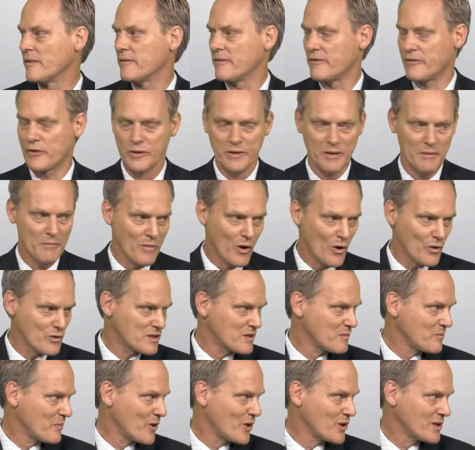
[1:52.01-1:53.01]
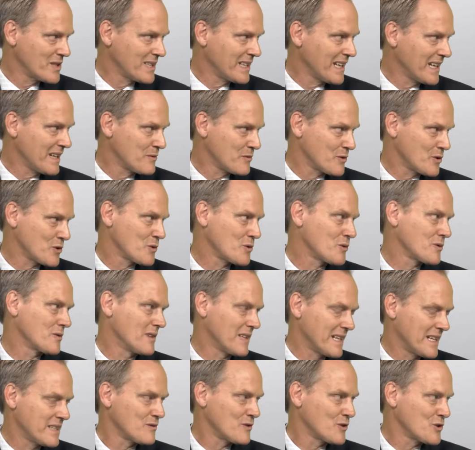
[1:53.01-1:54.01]
for the most part in the
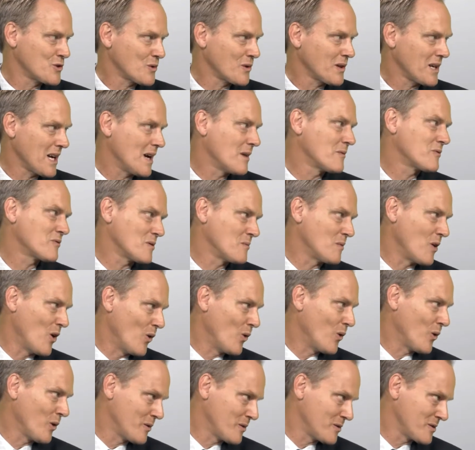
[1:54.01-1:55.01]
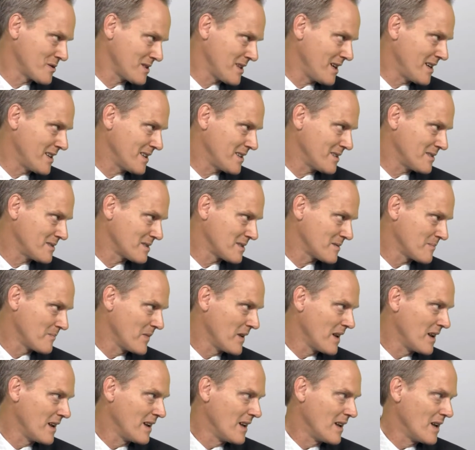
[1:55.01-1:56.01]
literature, comes from older studies. Right.